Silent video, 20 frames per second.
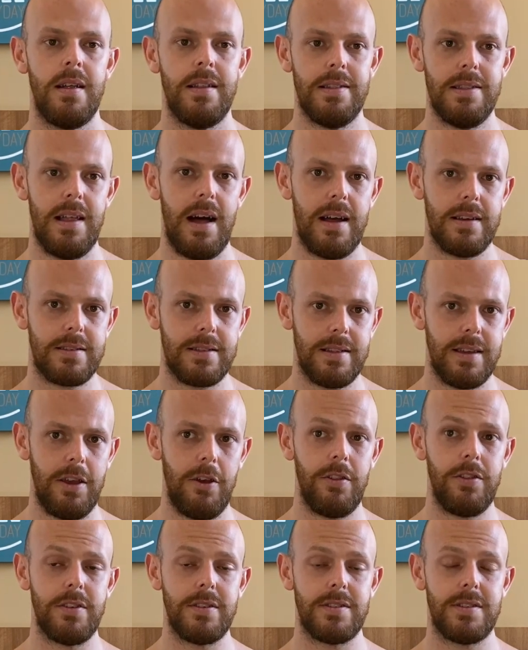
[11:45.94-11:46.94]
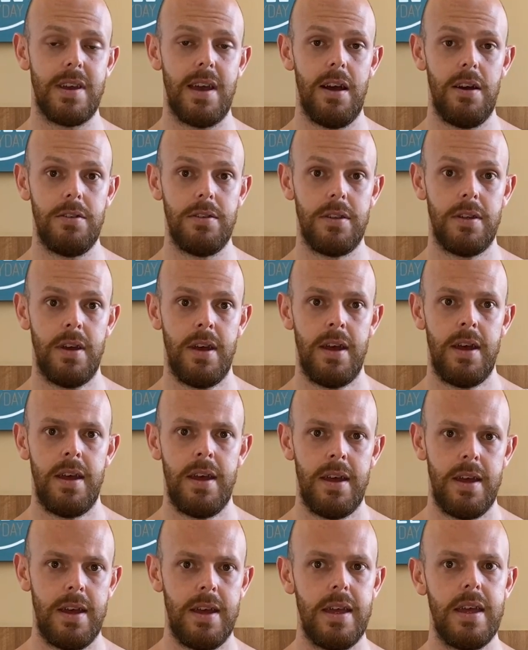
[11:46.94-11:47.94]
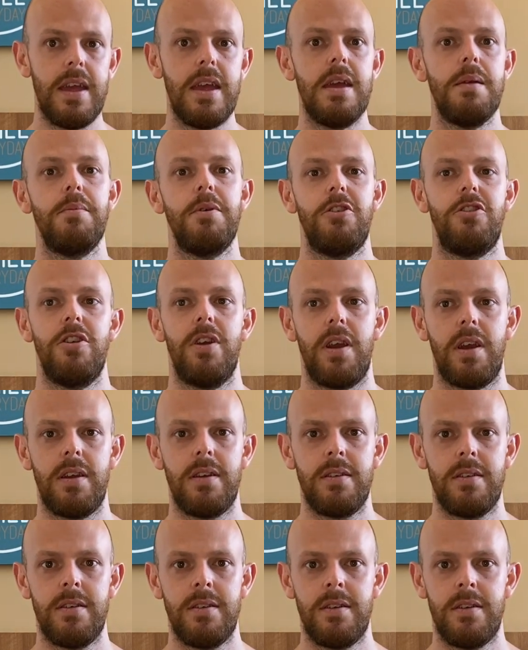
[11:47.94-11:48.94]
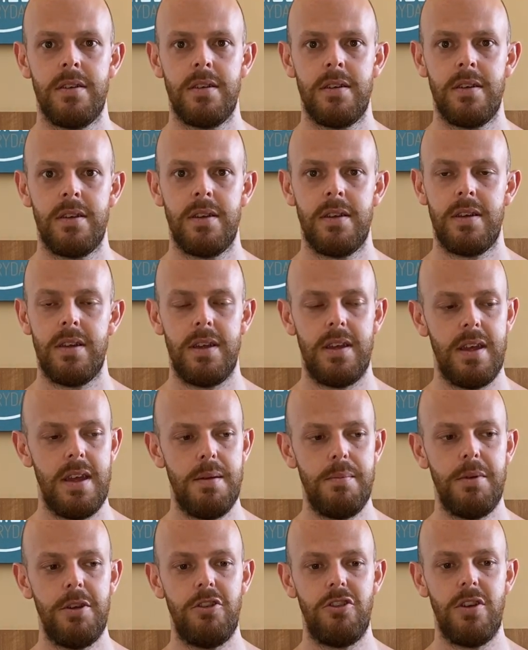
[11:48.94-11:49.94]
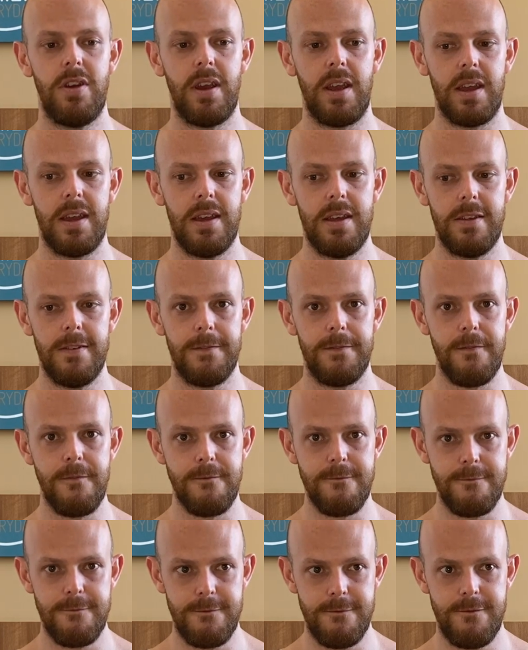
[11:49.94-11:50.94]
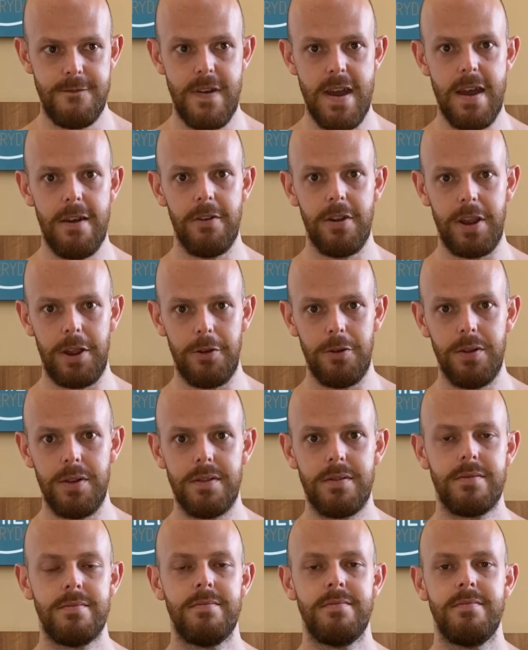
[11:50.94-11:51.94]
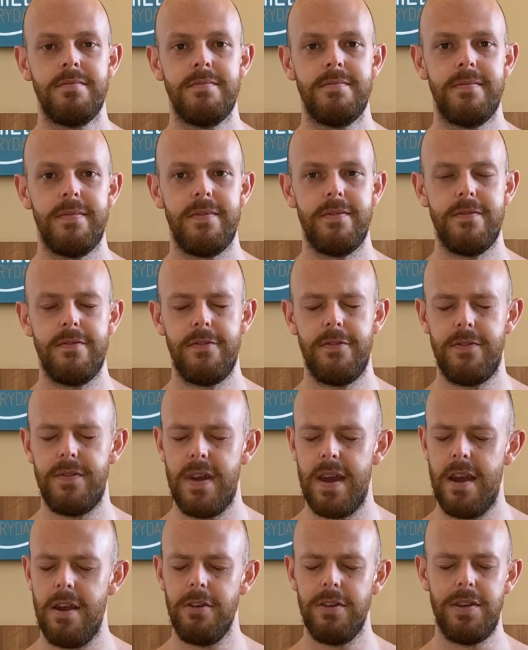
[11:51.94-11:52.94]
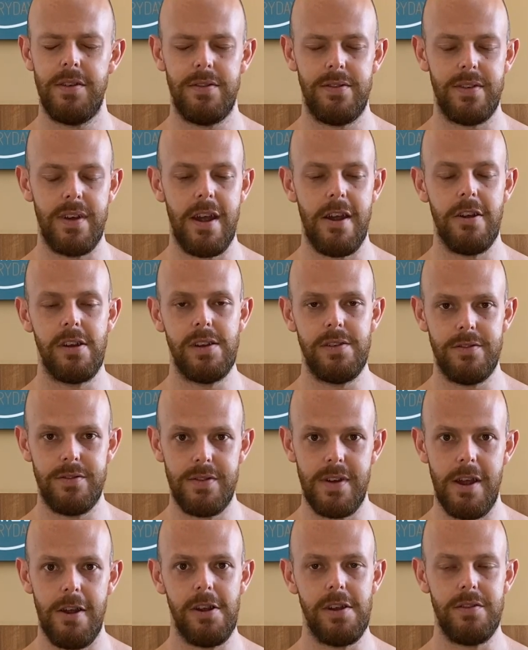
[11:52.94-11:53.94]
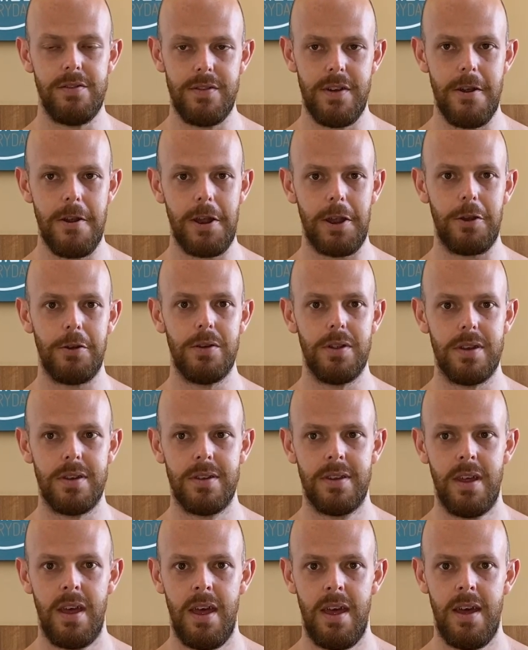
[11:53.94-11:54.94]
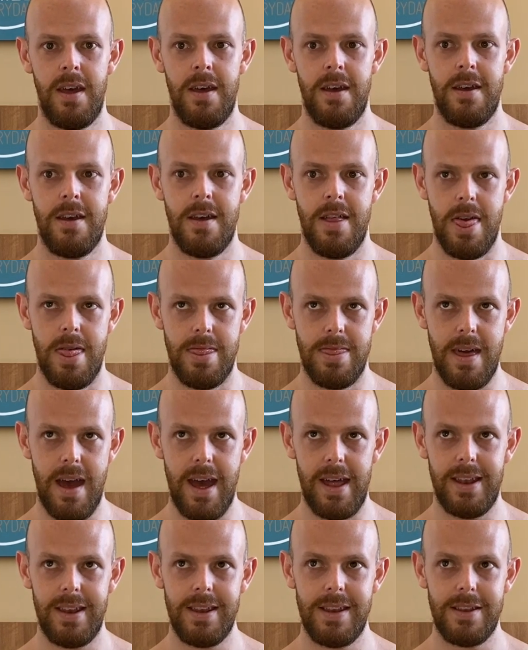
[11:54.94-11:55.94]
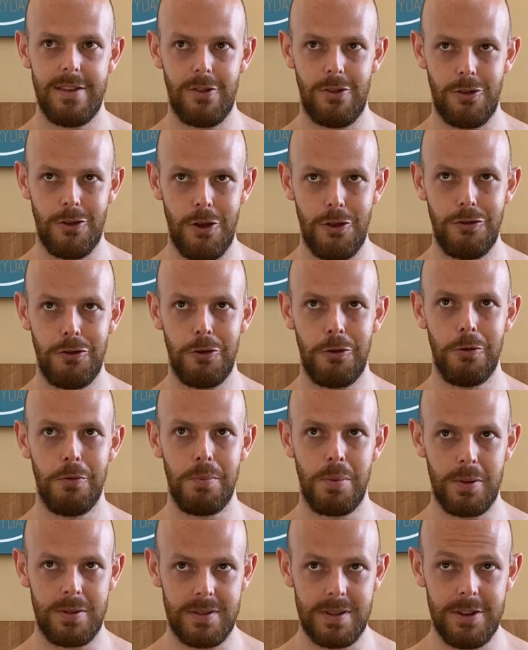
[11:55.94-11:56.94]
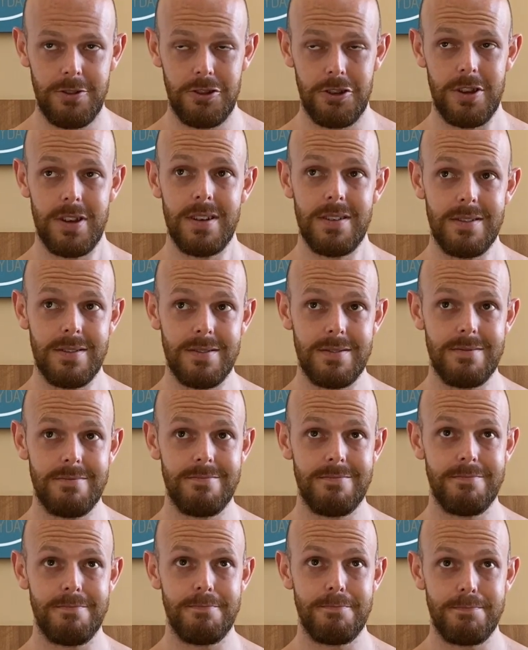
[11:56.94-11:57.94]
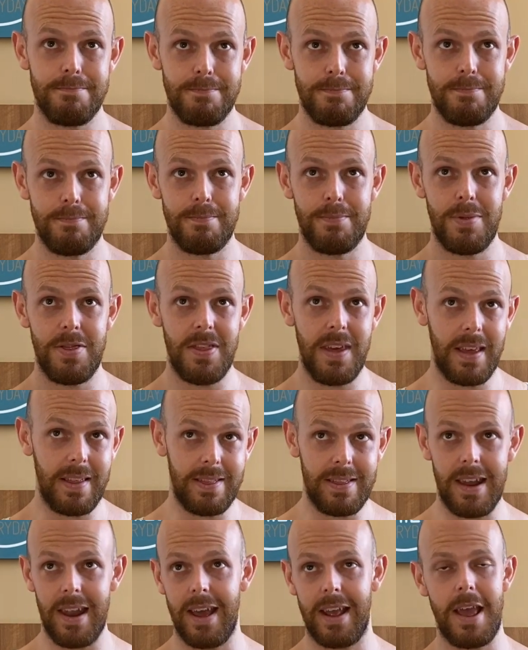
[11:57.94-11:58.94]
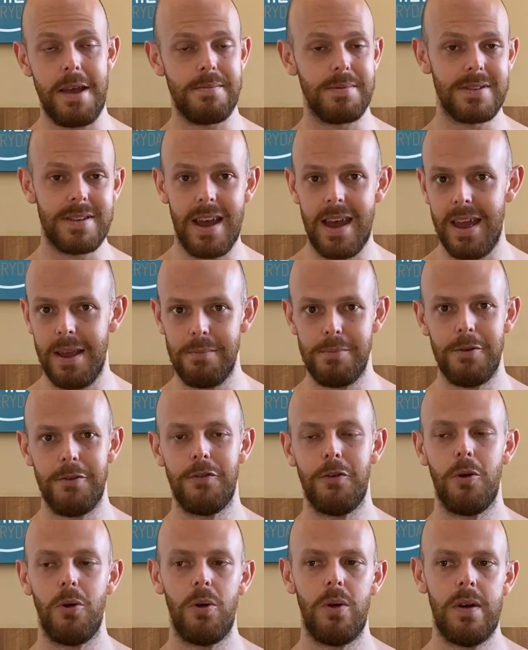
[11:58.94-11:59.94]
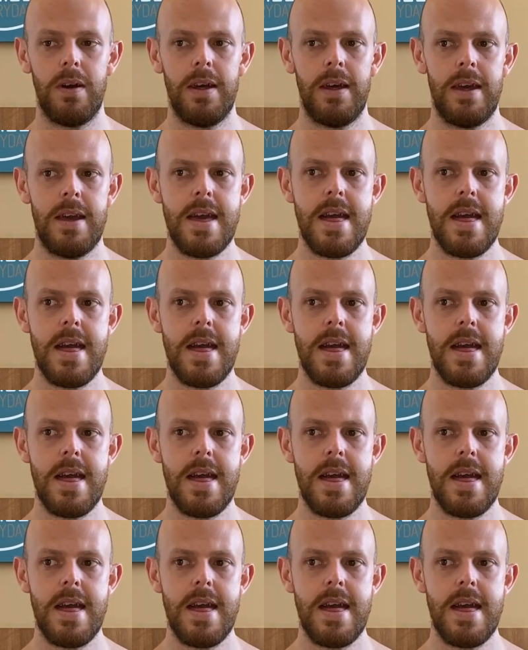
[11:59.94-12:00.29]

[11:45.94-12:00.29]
Lastly on the sound, imaging. Imaging is very good. Very, very, very, very good. That surgical precision thing that I kept saying before,